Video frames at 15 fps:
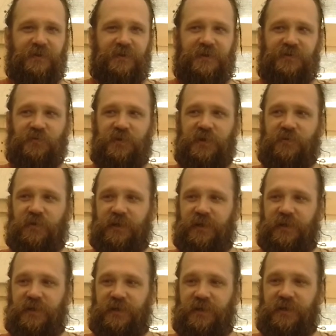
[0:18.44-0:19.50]
This week we're going
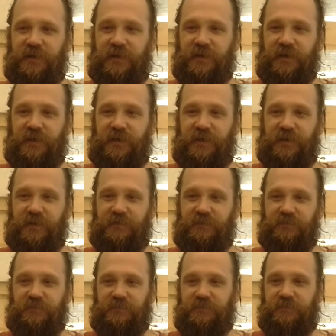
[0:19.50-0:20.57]
to
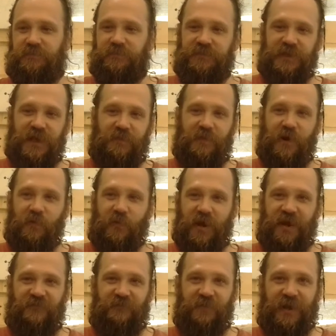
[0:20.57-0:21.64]
talk about what
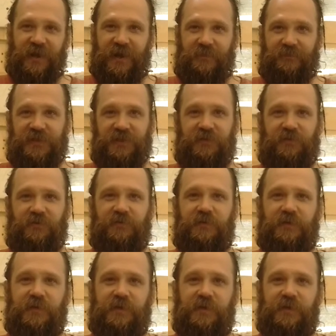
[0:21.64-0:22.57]
I've been up to,